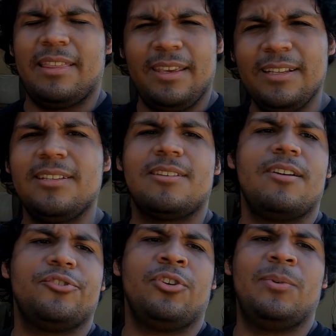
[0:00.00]
I think it's a
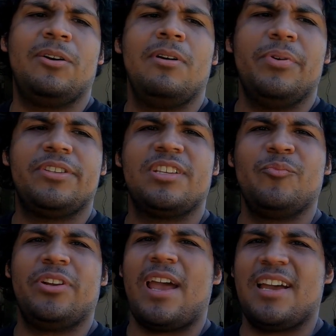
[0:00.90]
stock turbo, but
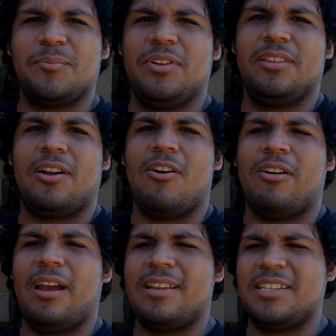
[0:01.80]
someone has been in the
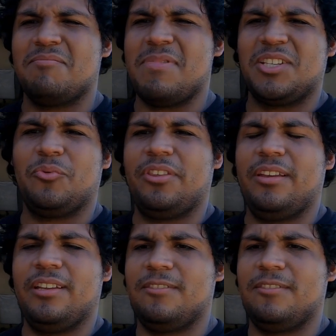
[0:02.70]
car and has messed with it.